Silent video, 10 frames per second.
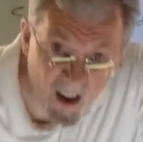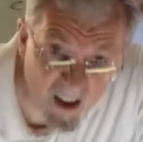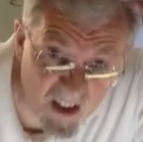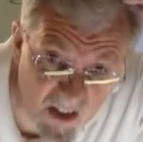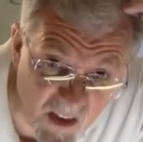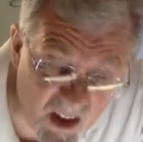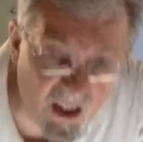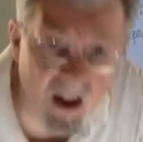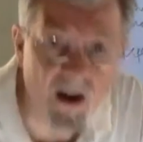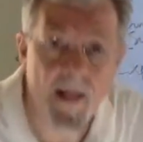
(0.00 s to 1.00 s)
hair, can you see my
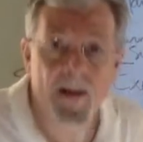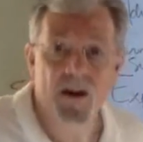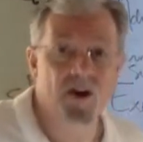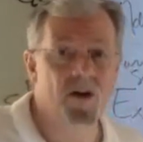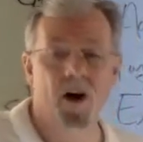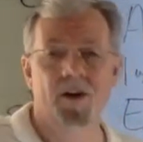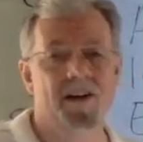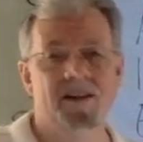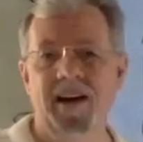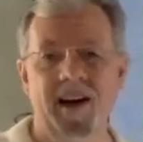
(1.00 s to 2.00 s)
gray hair? You know
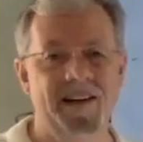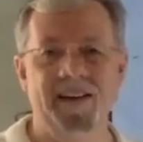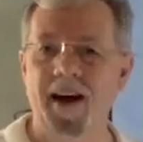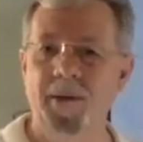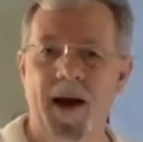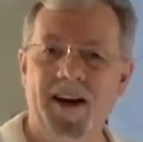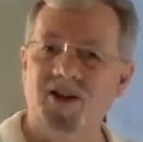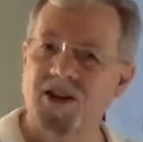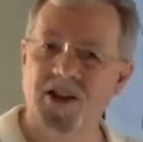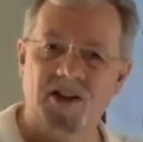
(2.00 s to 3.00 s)
that it seems like time
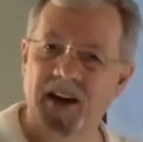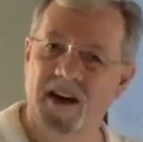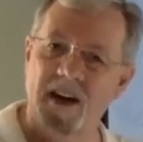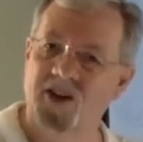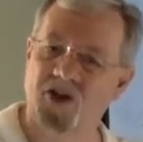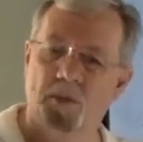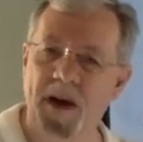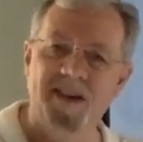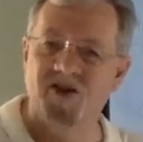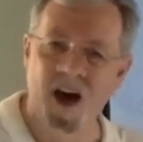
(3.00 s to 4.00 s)
actually just, it, it
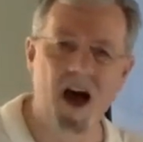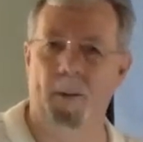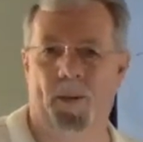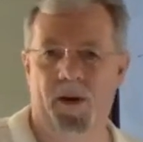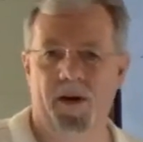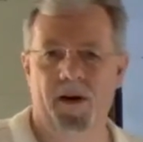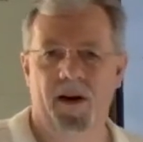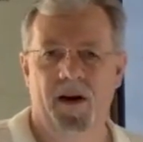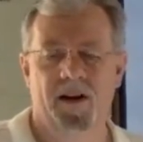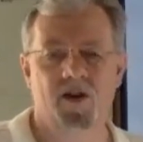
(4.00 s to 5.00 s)
speeds up.
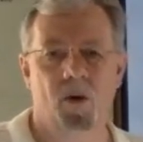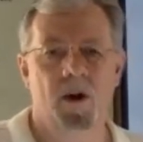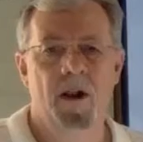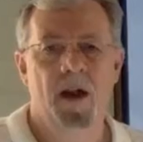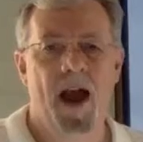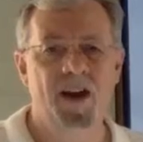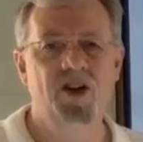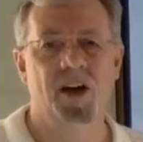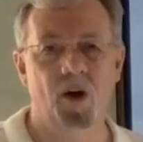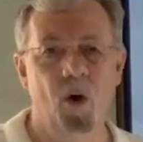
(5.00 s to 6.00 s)
And so
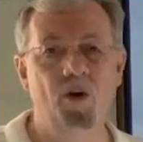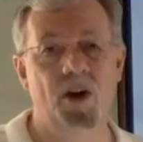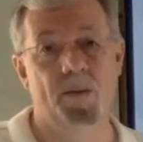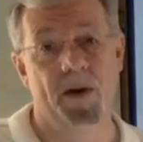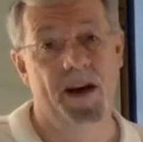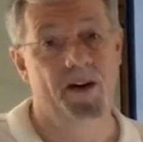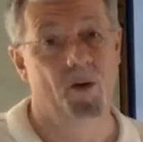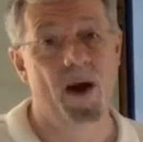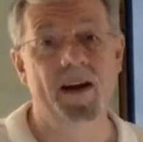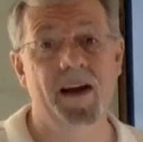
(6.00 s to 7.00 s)
as you get older, you begin
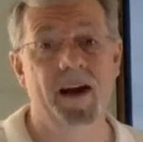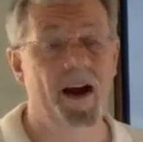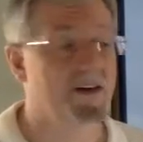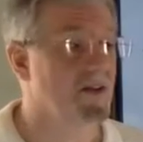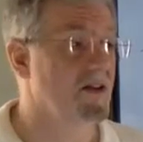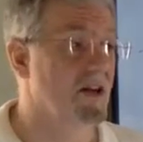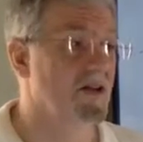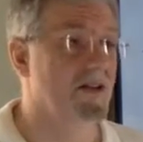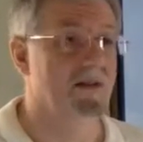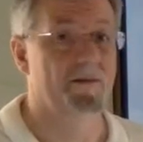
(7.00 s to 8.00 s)
to recognize that
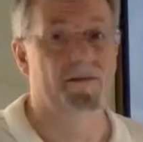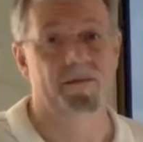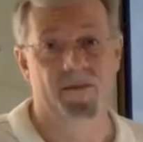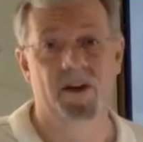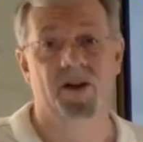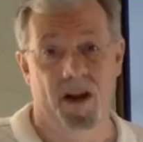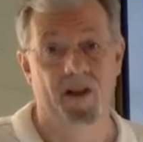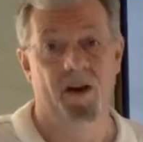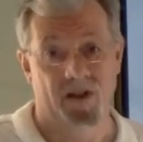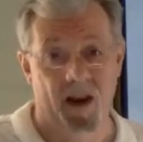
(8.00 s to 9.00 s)
just, there's
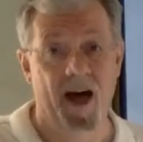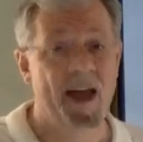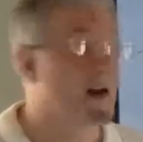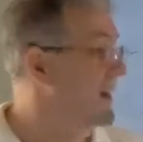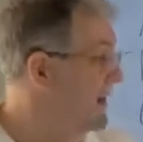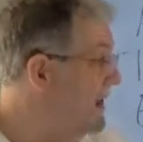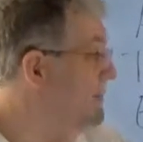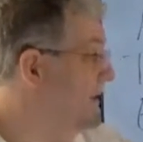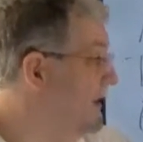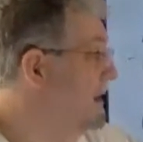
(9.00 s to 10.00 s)
a, there's a lot of
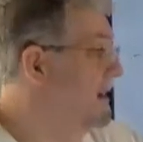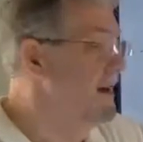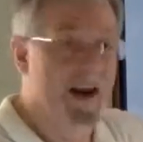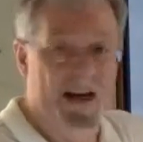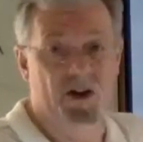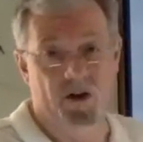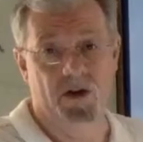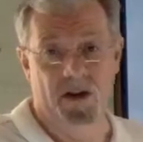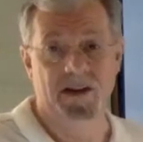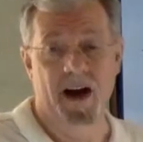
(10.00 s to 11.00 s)
limited nature
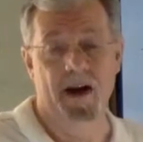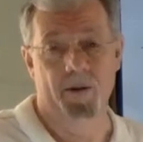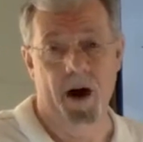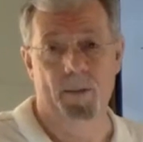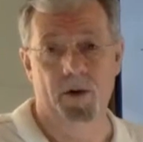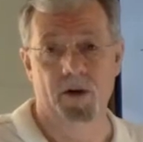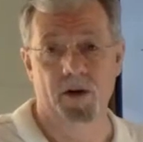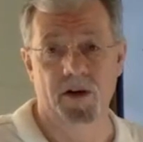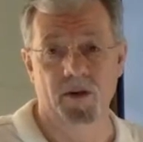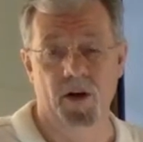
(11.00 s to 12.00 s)
to the time and
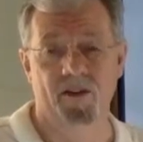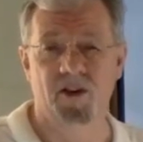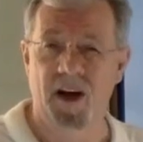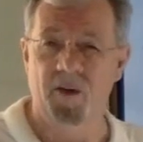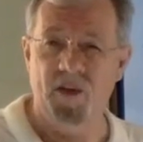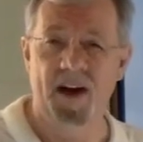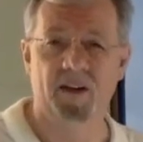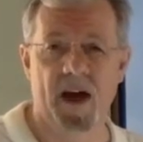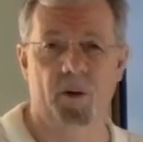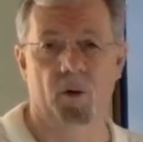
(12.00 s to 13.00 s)
opportunities that we have. you got to
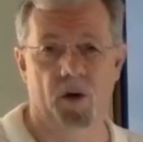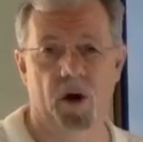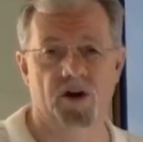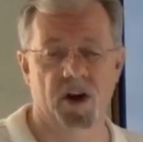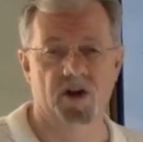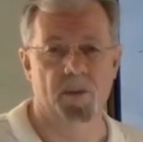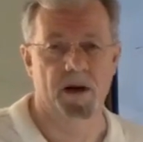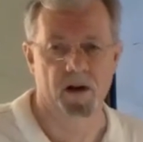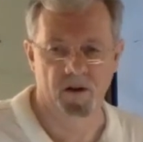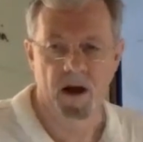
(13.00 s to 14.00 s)
factor that one with regards to
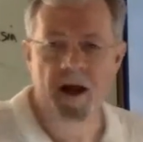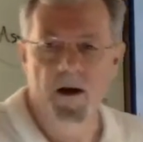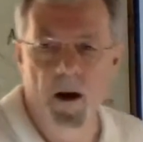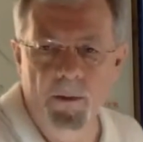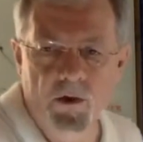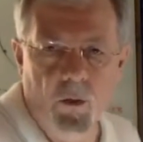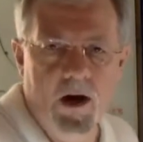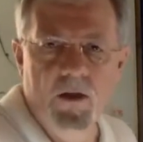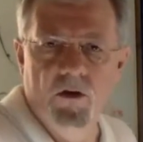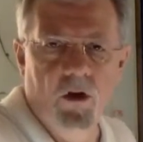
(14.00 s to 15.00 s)
expediency. Number
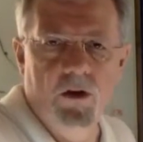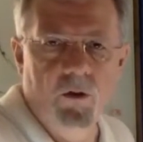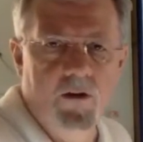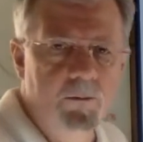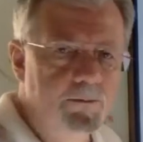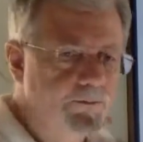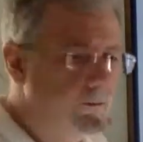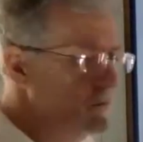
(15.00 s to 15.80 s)
three, there's only three of them.